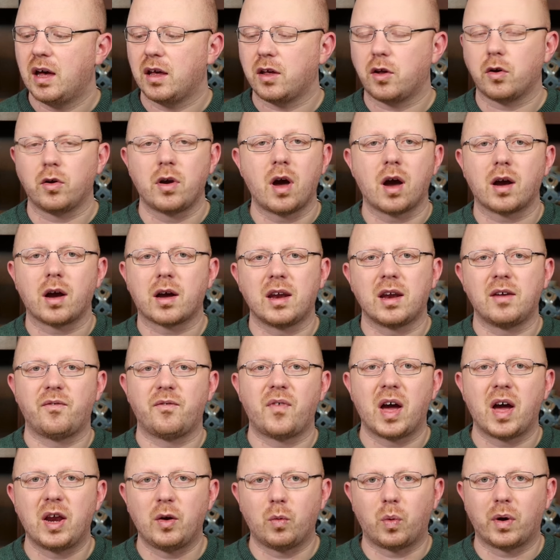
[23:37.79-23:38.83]
you're not going to
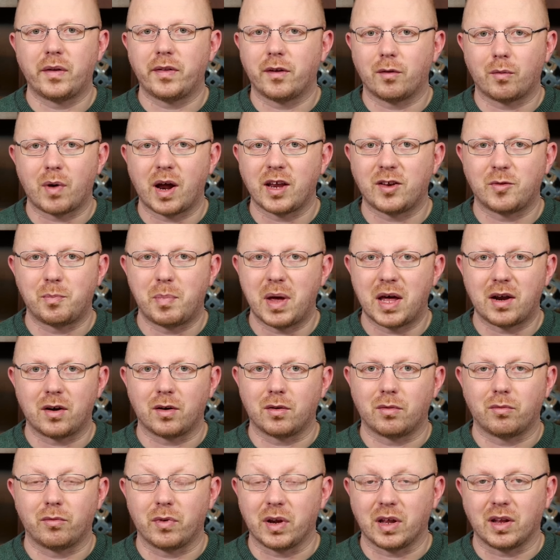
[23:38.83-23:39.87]
find one that writes
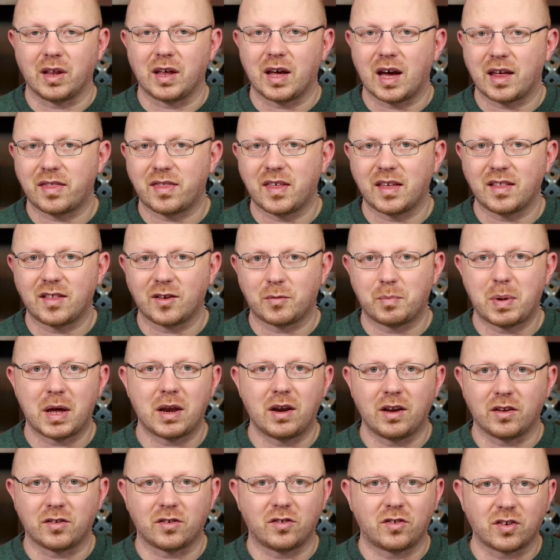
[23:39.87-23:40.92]
better, really. I think this pen
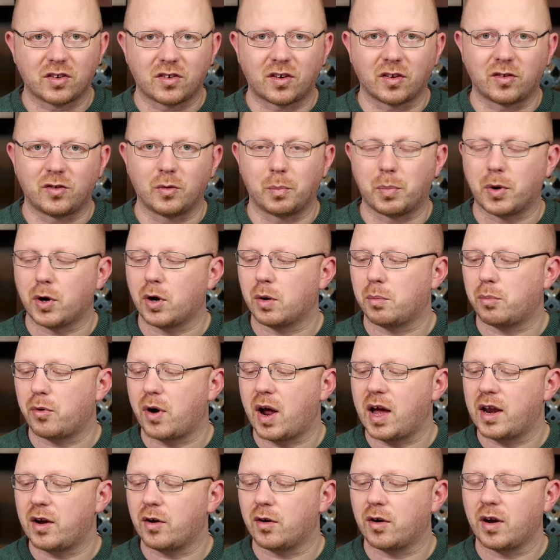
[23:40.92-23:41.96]
is just a superb
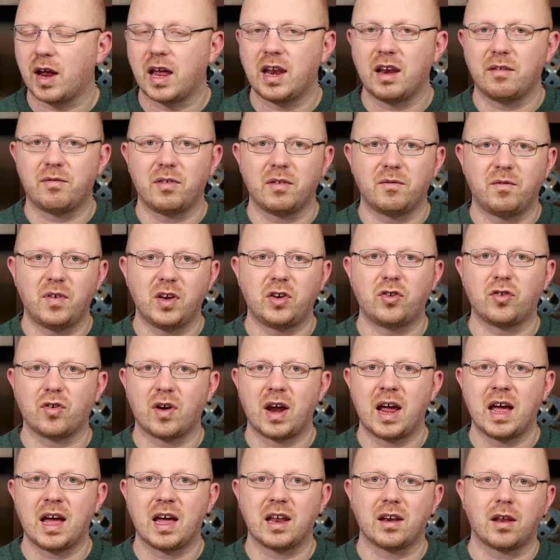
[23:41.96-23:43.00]
writer, and if it fits your
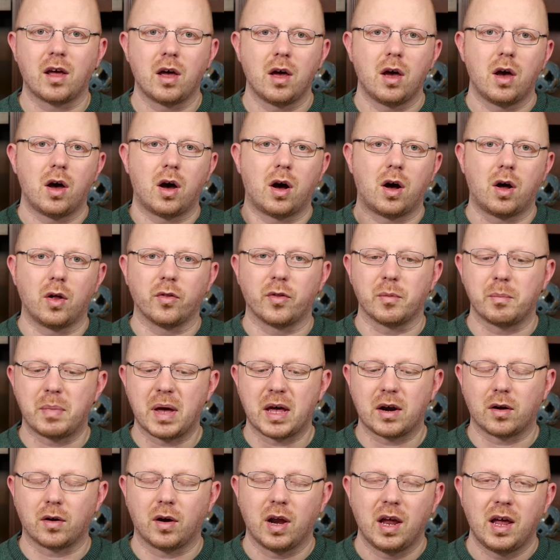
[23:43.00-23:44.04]
hand, all the
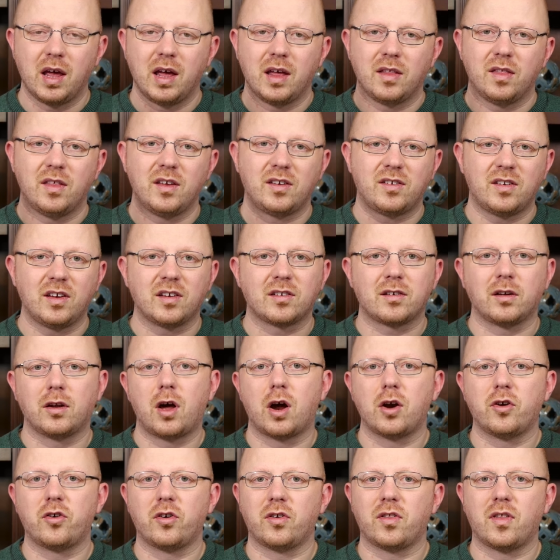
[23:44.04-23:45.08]
better. This is
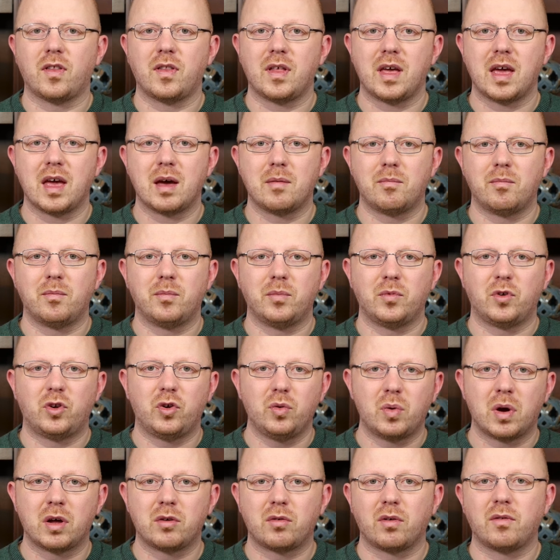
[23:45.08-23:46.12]
larger than the
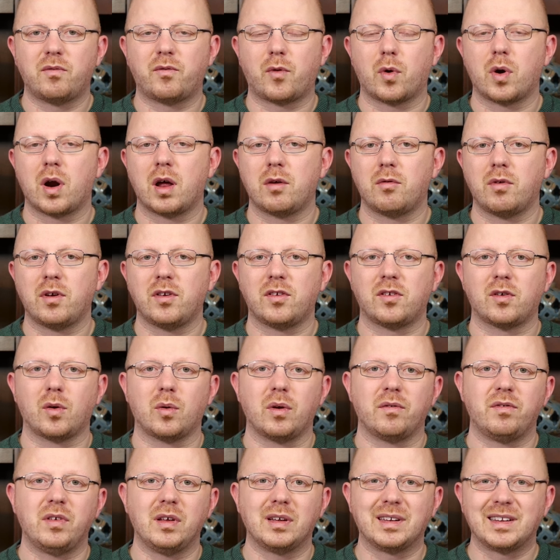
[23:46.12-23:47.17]
M200 400, so
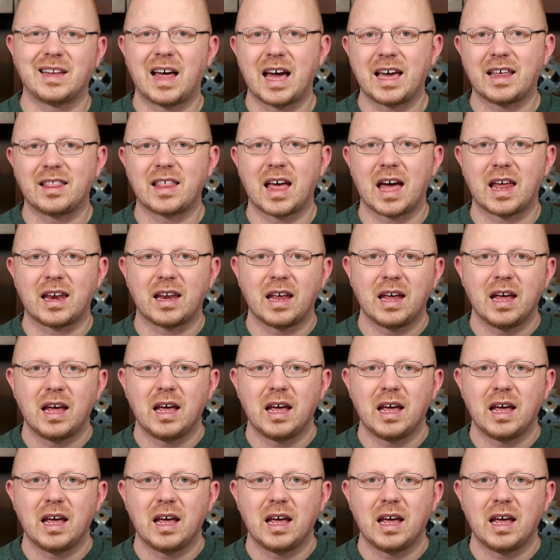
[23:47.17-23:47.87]
if you like that